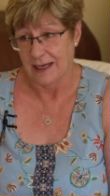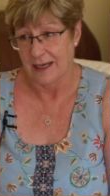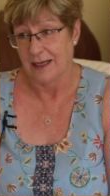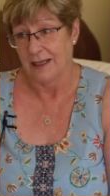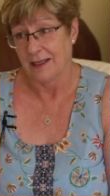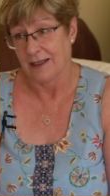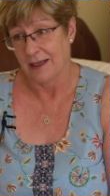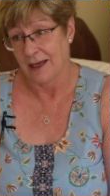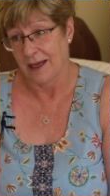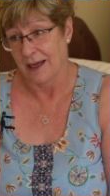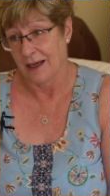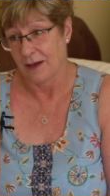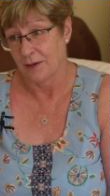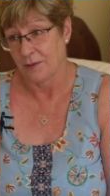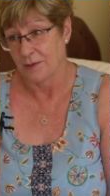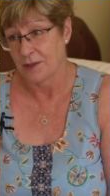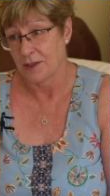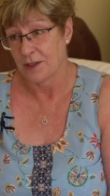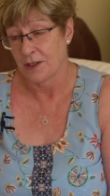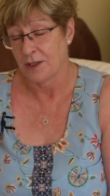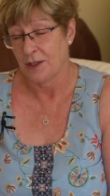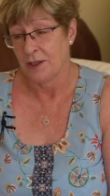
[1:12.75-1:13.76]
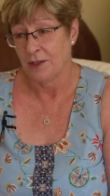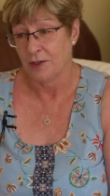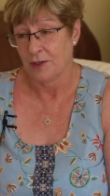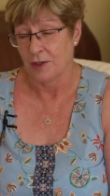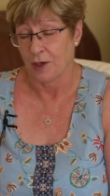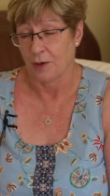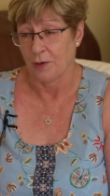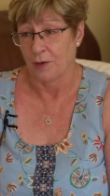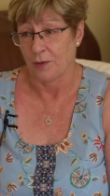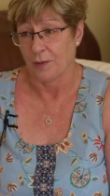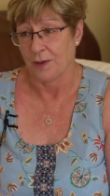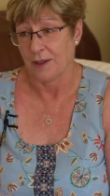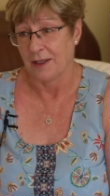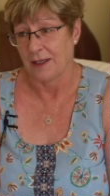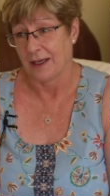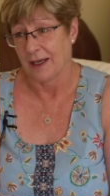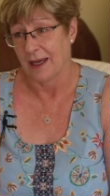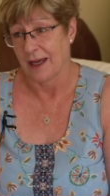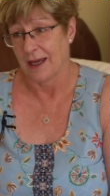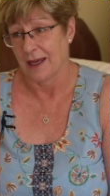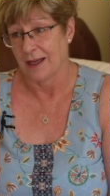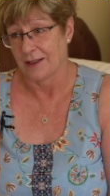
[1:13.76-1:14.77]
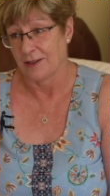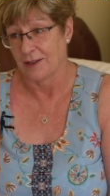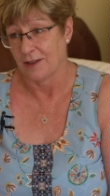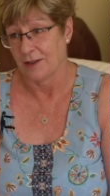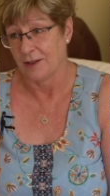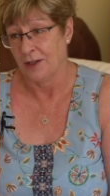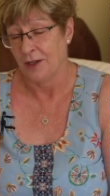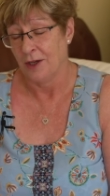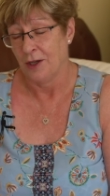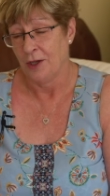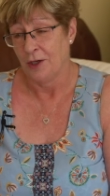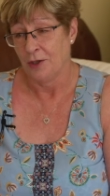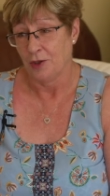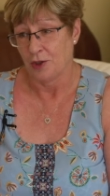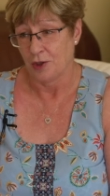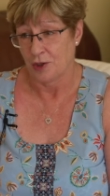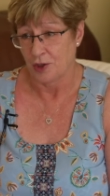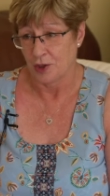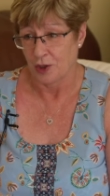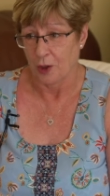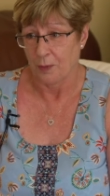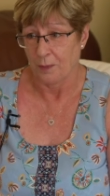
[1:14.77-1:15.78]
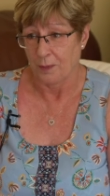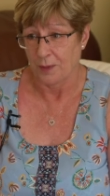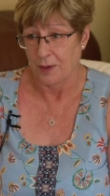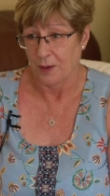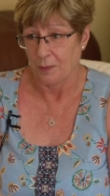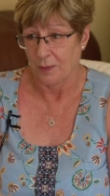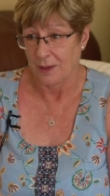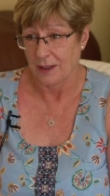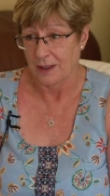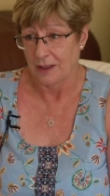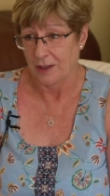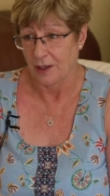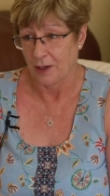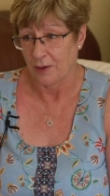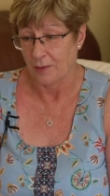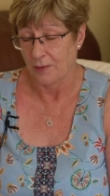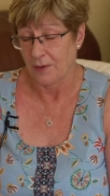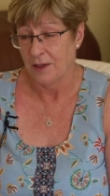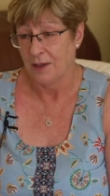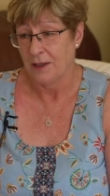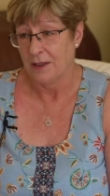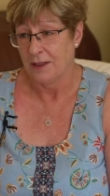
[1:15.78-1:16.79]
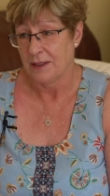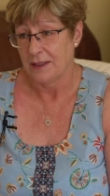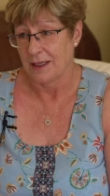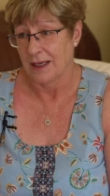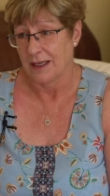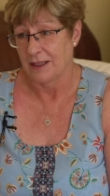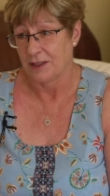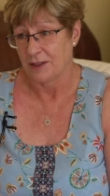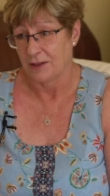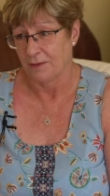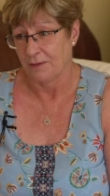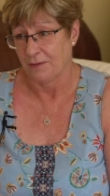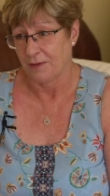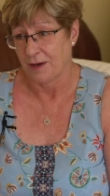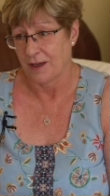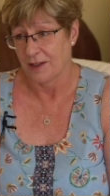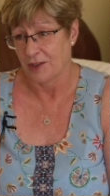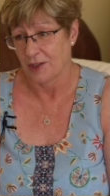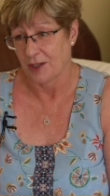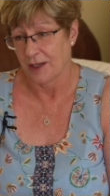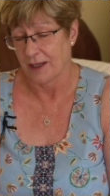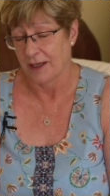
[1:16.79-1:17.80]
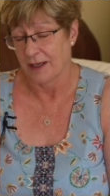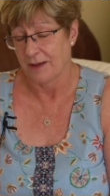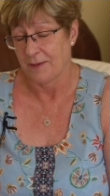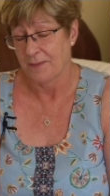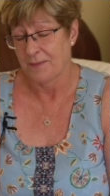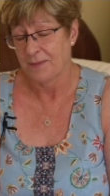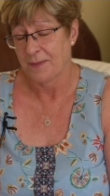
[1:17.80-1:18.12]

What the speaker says: in your house, don't go in your garden, just open a window to get some fresh air,